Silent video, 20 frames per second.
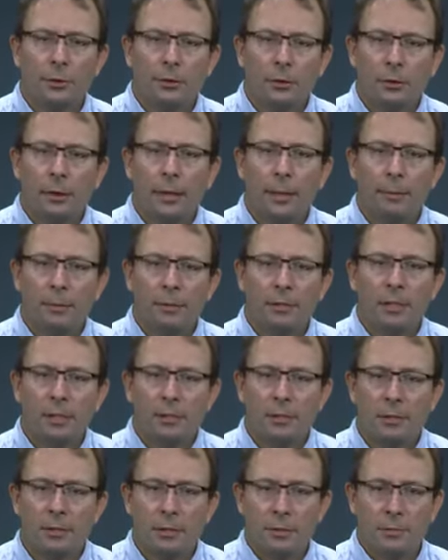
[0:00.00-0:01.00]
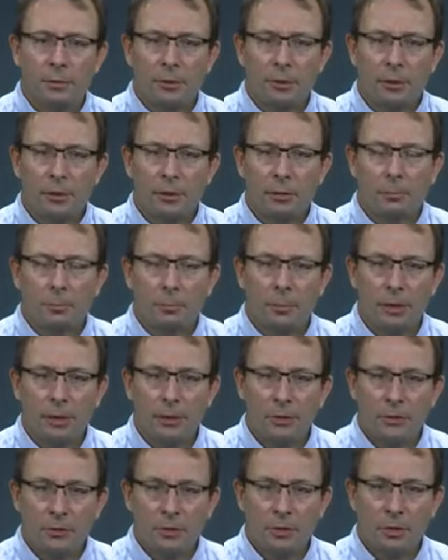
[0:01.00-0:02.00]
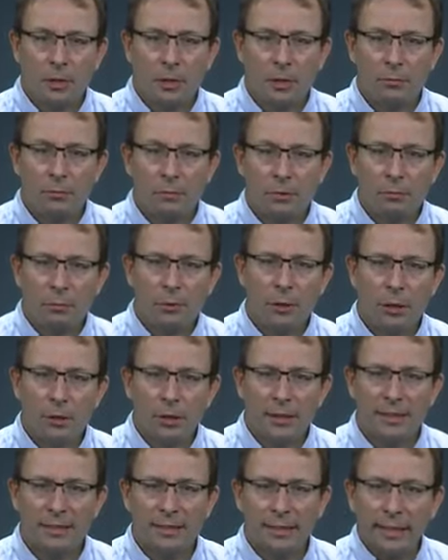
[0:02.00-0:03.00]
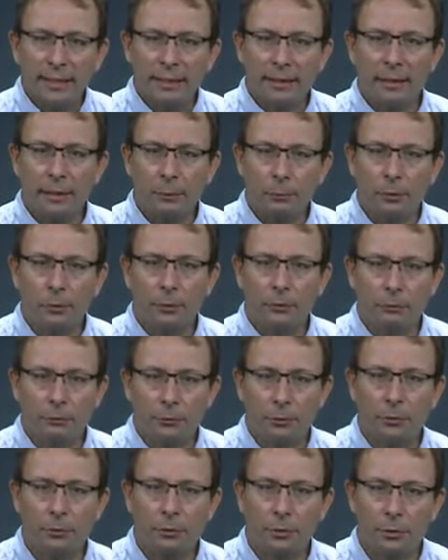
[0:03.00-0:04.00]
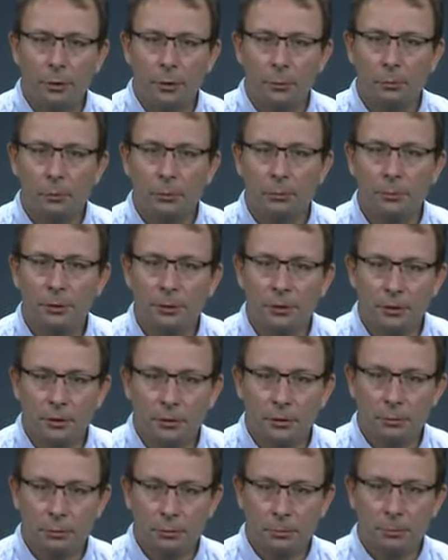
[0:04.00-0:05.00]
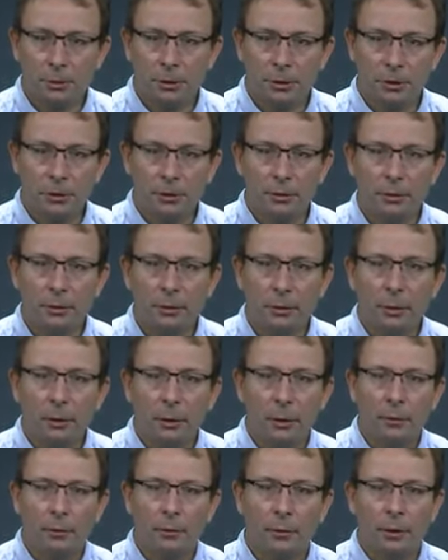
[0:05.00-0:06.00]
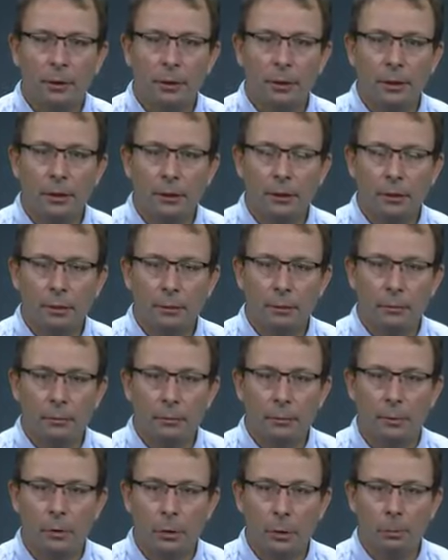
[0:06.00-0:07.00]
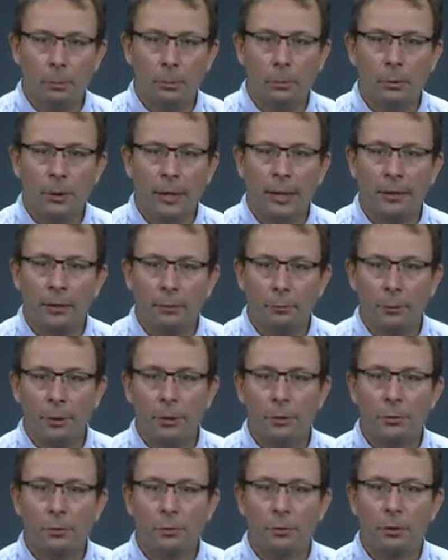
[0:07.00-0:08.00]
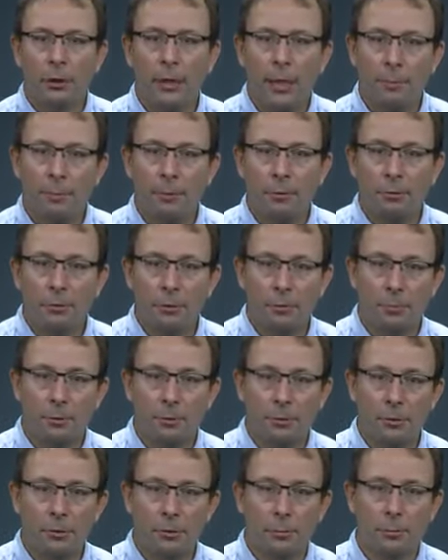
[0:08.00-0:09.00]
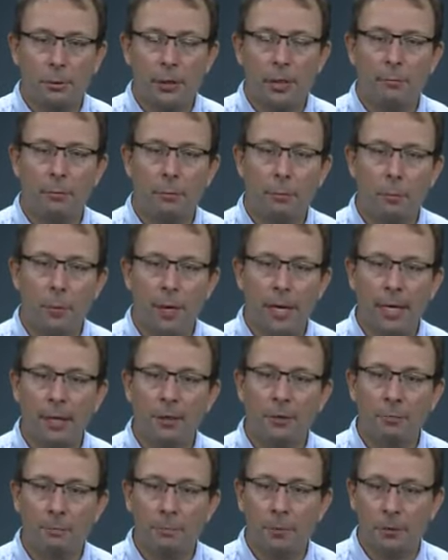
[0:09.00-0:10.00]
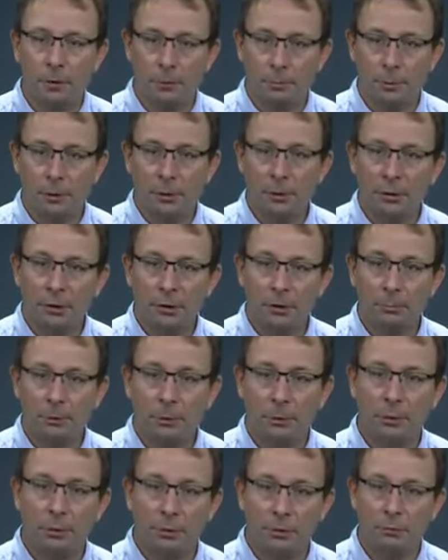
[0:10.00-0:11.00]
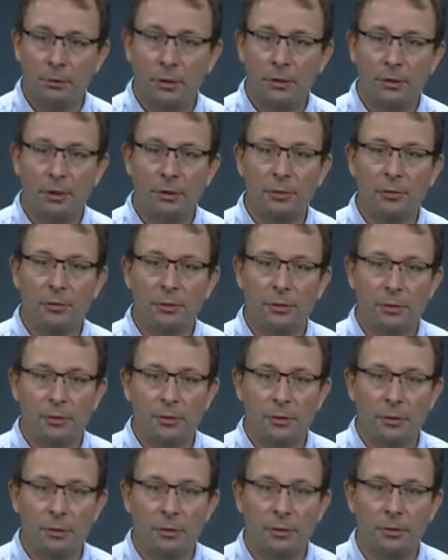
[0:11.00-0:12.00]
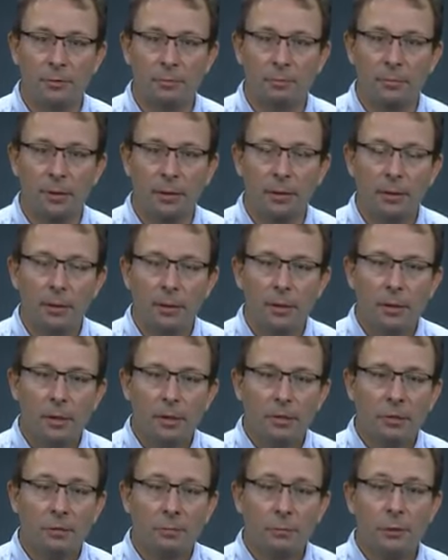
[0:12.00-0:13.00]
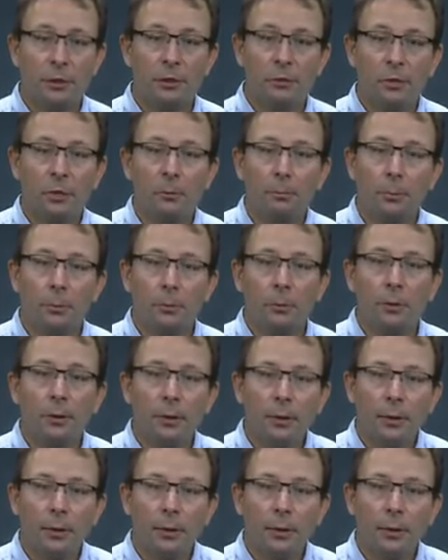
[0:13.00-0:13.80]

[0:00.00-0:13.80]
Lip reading: climate sensitivity means is that even if we know exactly what the future global emissions will be, the global and the regional climate response will have a range of possibilities because of these uncertainties. So for example,